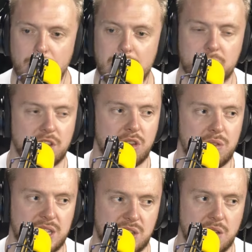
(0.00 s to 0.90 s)
people that
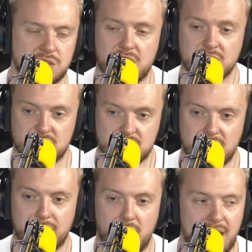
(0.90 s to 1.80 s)
do these ghost hunts and
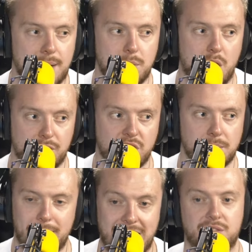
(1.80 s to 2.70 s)
stuff, I am
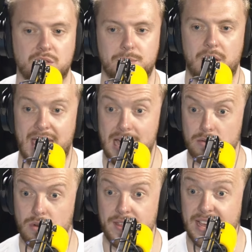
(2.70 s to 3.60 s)
often baffled by
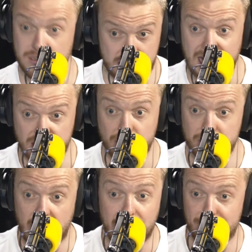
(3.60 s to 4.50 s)
how like they that's they